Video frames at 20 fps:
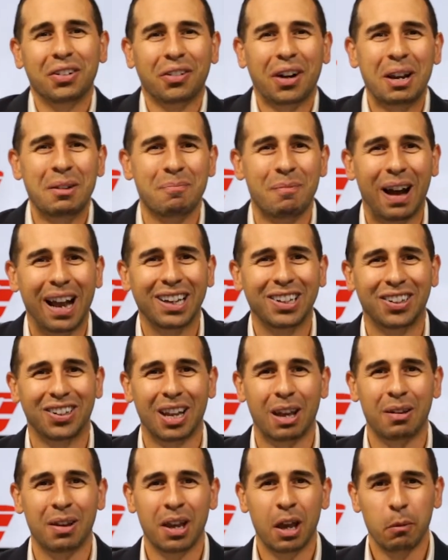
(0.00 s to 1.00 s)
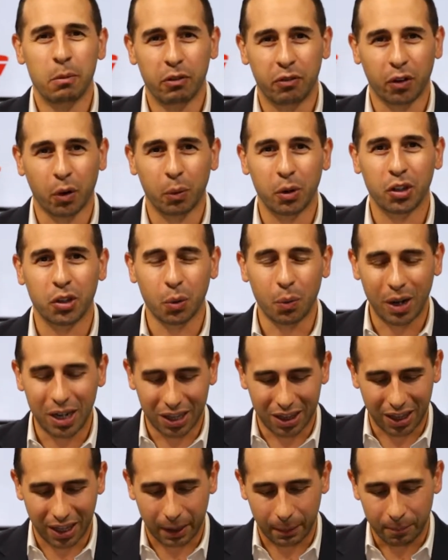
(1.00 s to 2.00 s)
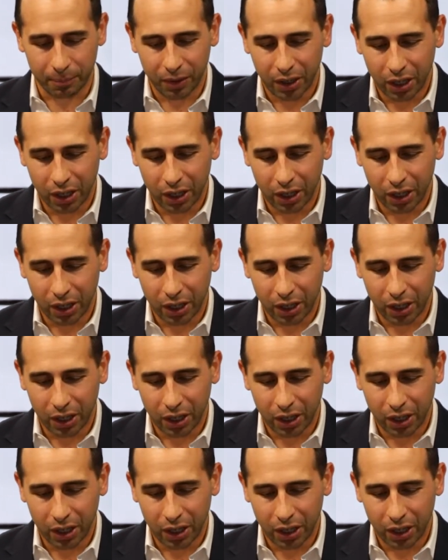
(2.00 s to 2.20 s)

right mindset before we do anything.